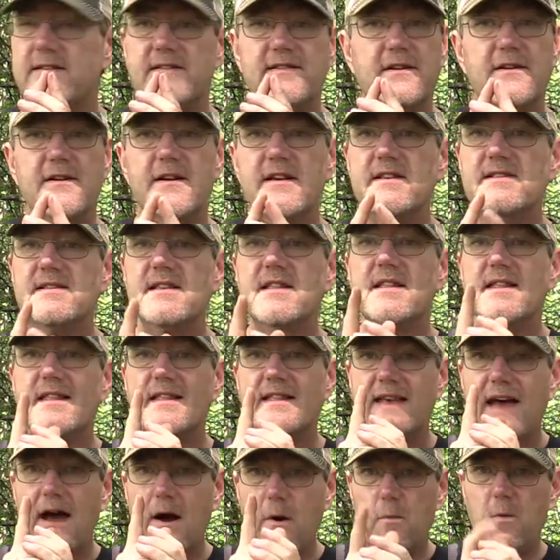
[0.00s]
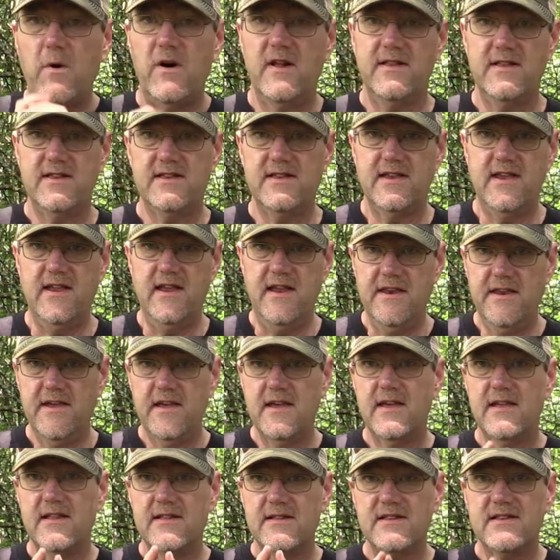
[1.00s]
There isn't that one seed.
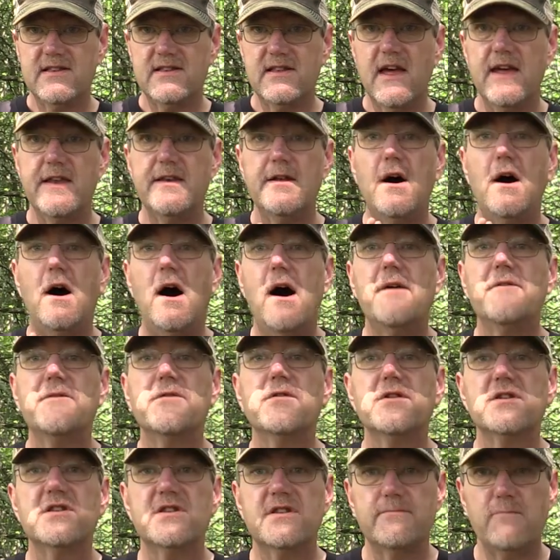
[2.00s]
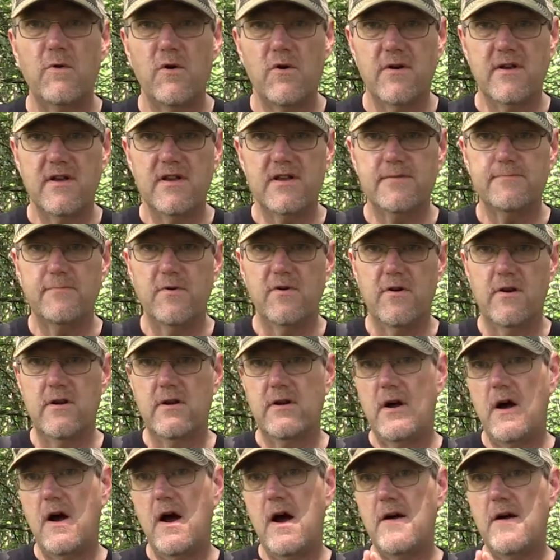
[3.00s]
Instead, offer a smorgasbord.